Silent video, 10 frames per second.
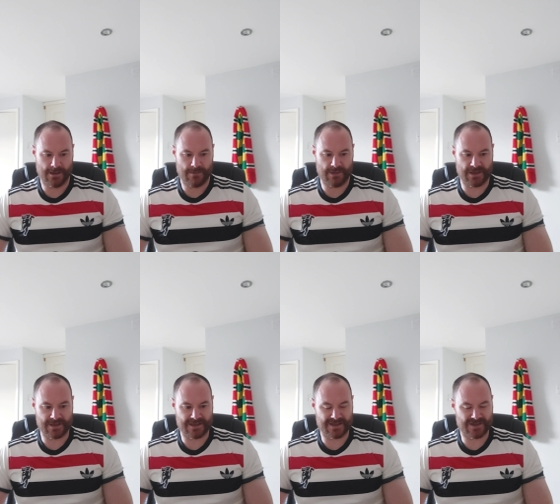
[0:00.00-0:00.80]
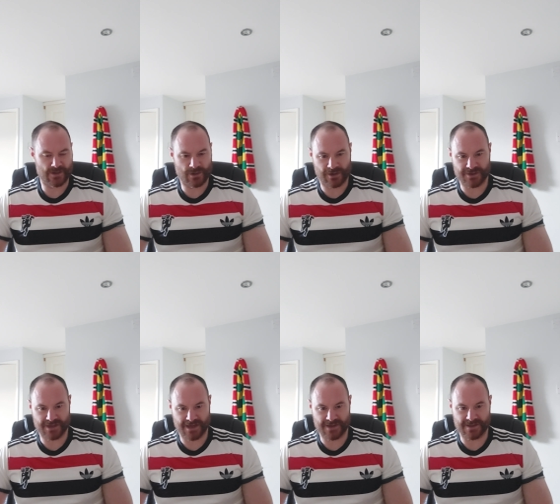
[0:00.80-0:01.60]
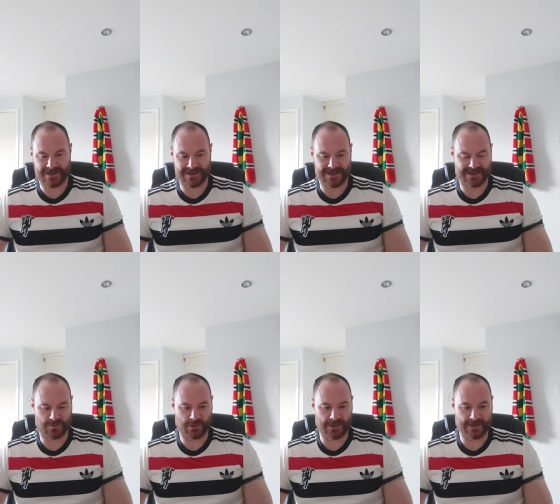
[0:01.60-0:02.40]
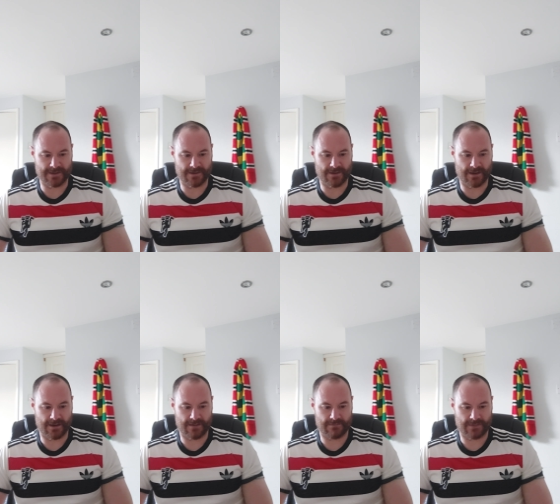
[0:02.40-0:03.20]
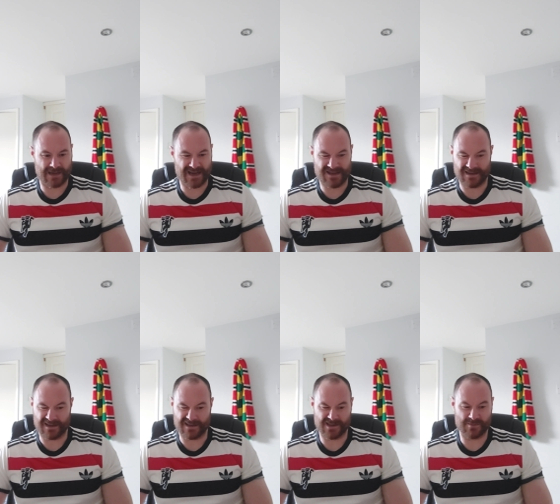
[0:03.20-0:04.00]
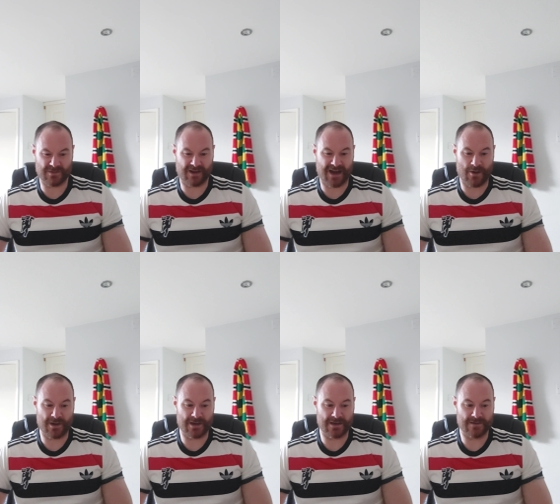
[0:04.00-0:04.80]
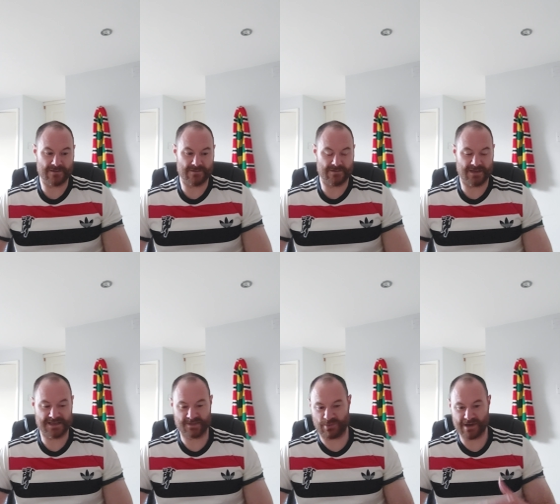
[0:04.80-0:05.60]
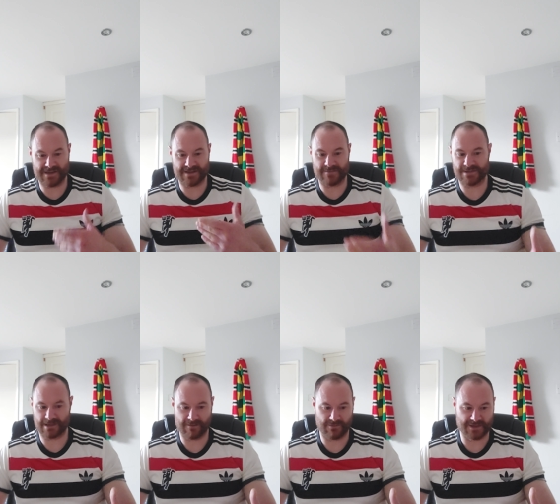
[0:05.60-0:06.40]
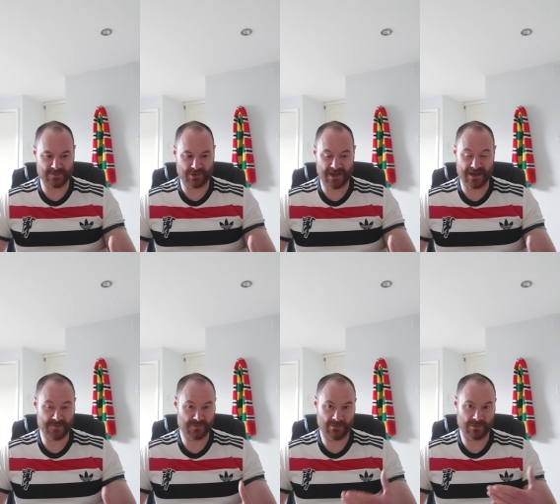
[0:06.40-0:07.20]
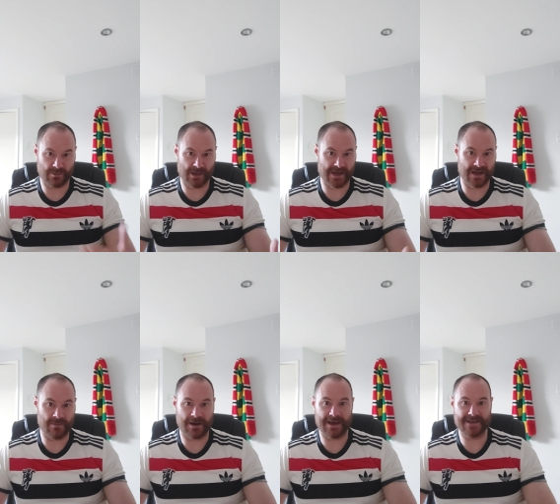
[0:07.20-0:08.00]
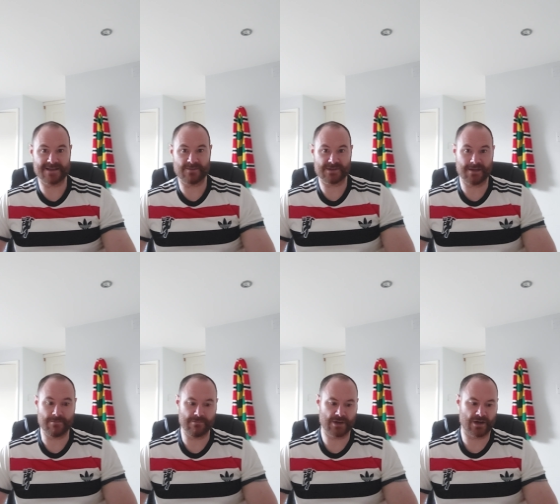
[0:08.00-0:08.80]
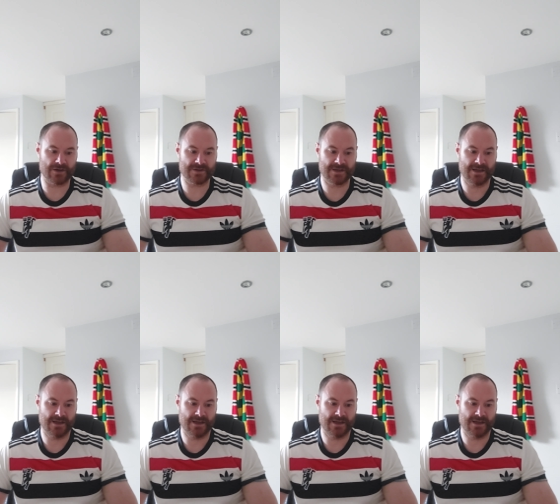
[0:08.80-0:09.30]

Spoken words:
because he's so conscientious and disciplined that I think in terms of how he expresses himself when he's playing, he's probably playing at about 80% because